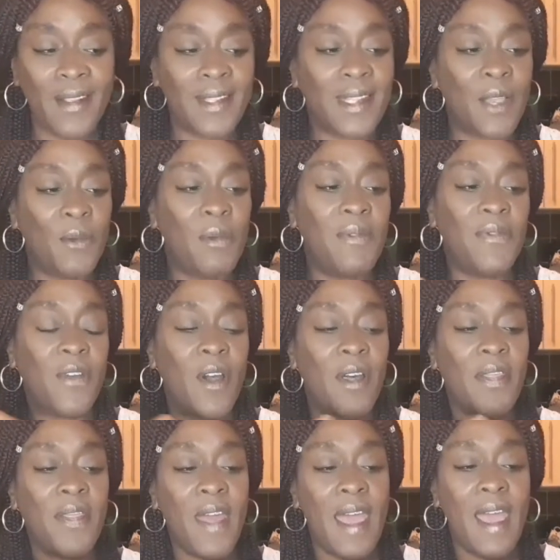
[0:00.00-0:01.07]
So we've
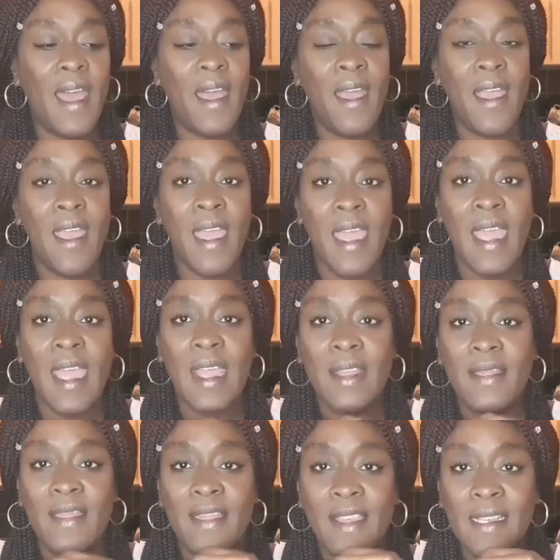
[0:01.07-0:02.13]
got that.
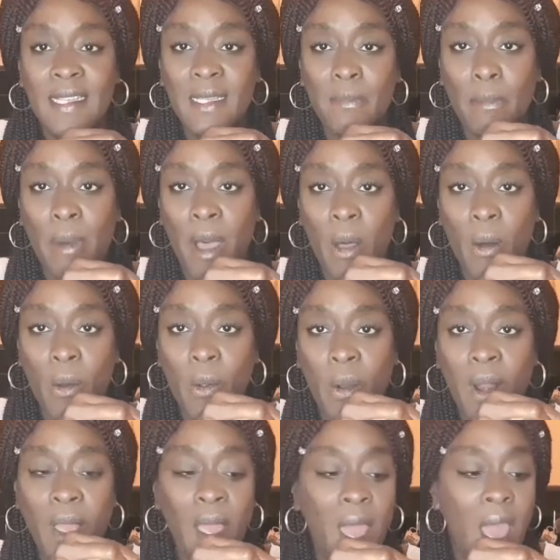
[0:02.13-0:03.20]
In this
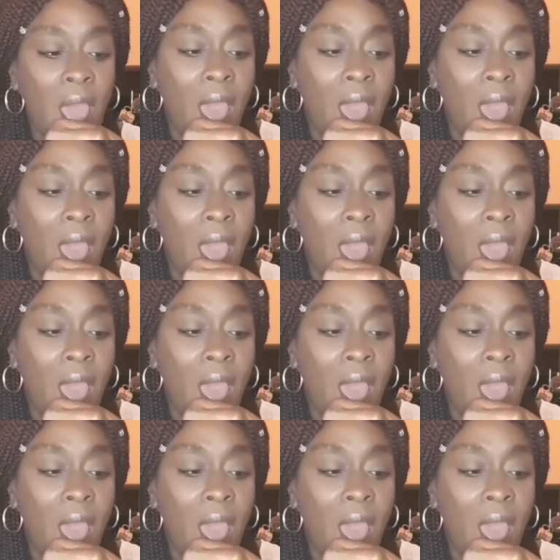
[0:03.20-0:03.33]
bowl,